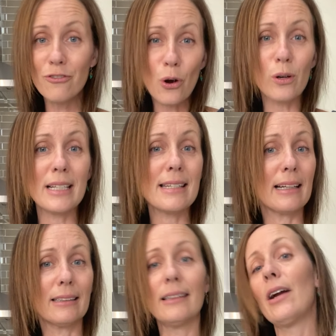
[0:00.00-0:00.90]
focus
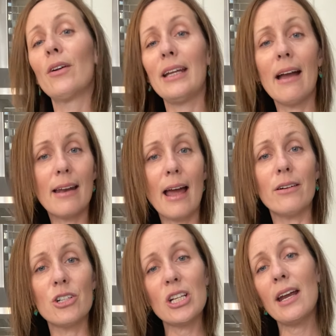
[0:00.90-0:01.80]
and clarity and
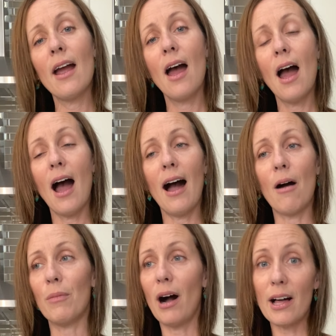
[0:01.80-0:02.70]
energy.
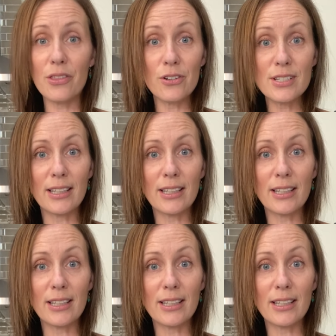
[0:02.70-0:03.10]
Others